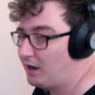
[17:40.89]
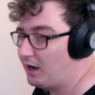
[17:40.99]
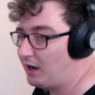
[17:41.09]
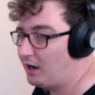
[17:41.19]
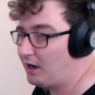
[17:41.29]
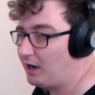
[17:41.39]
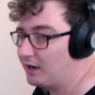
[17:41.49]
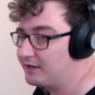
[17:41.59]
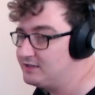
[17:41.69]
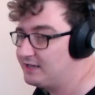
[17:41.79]

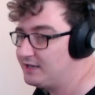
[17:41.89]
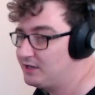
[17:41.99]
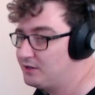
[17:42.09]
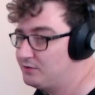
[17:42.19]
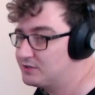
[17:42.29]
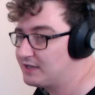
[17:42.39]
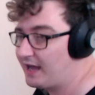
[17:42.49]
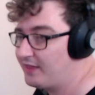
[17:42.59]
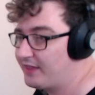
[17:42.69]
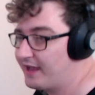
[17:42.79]
uh, continues,
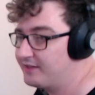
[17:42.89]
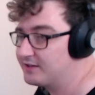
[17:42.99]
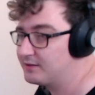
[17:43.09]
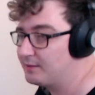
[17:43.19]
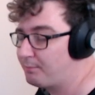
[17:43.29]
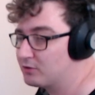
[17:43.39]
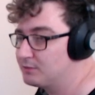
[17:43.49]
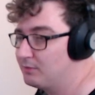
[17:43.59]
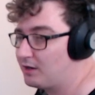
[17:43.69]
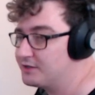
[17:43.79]
and then the, the
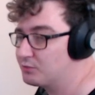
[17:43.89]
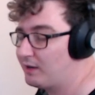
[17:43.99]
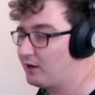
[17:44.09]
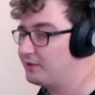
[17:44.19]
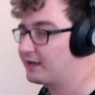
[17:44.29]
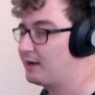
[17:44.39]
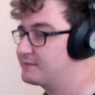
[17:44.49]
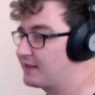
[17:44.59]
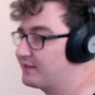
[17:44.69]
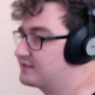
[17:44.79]
bottom line as well. And it
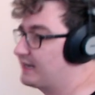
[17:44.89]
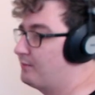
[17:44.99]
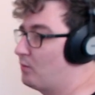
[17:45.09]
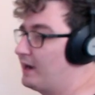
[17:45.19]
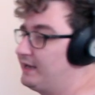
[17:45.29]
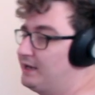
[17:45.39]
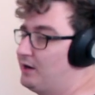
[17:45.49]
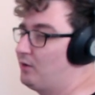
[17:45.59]
comes out the same way.